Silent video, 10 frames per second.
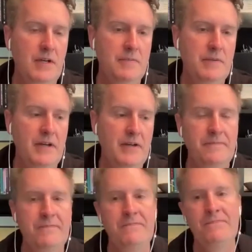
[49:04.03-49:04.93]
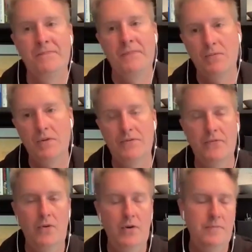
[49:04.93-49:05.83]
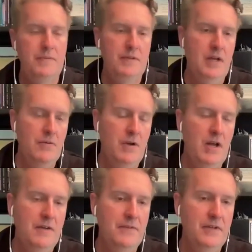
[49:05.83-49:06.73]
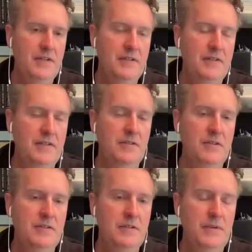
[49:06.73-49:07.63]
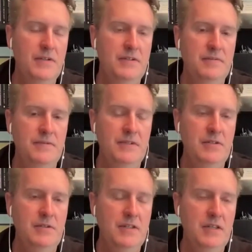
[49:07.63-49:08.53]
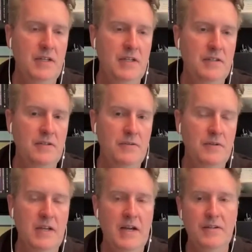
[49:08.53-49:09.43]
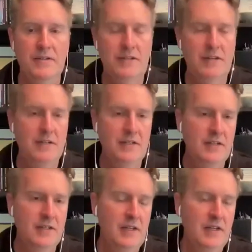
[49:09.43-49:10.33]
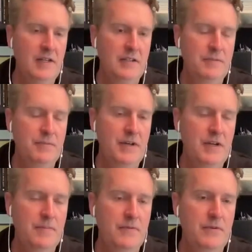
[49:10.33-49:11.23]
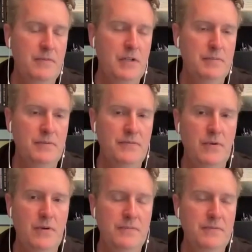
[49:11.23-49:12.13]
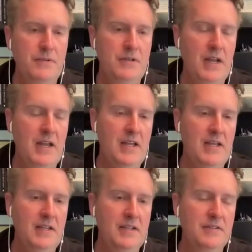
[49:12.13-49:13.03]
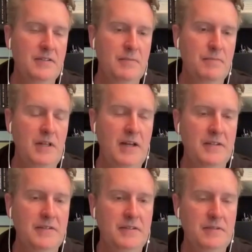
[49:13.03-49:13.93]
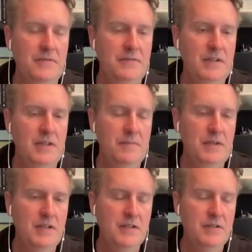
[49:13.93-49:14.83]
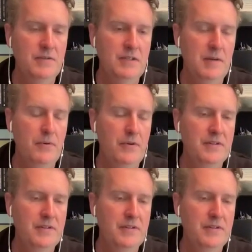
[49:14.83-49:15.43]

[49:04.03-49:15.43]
we talked about, what form, how often, there's only so much citrate they can do. And now you're starting to split it up over multiple forms per day, and just compliance definitely can be an issue at that